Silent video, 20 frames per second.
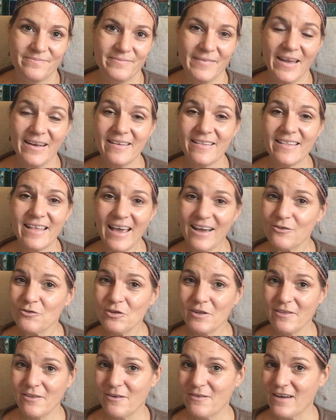That is
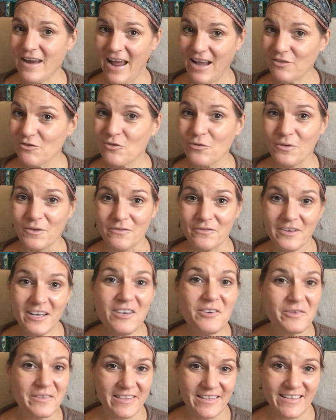actually their natural
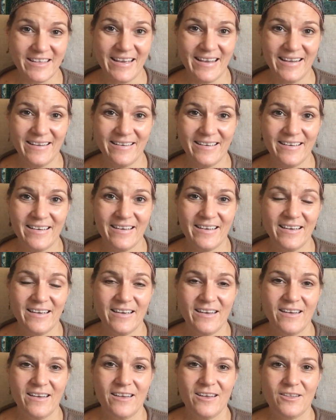frequency.
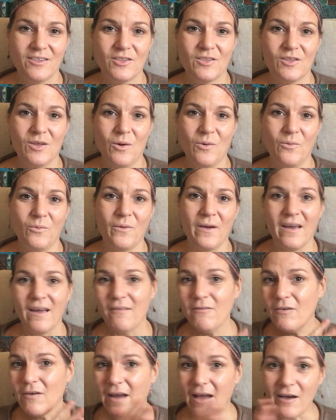So
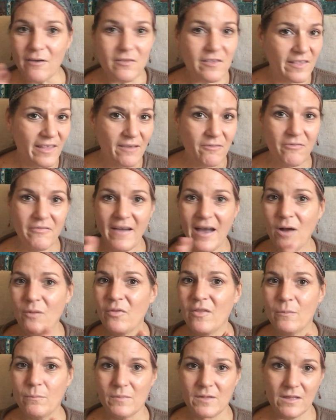wherever else they
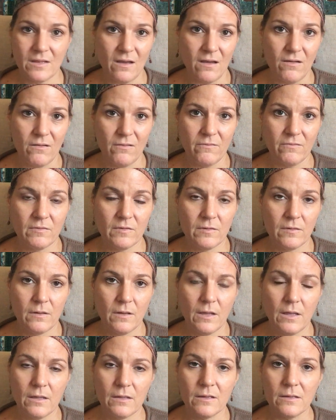found themselves
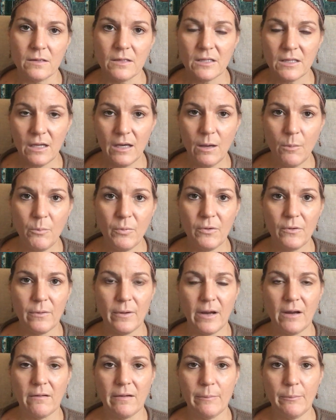is a
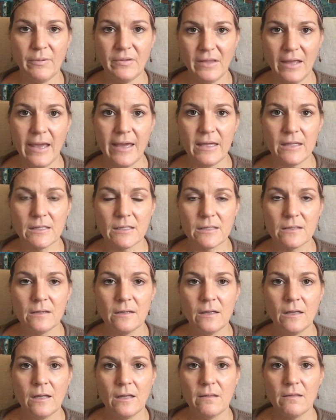temporary place
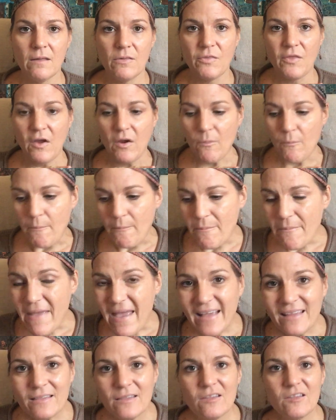that they're
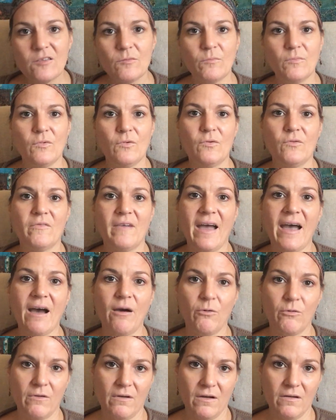meant to move
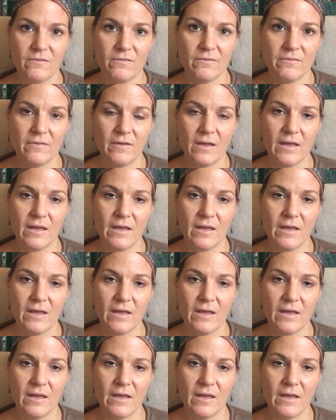out of.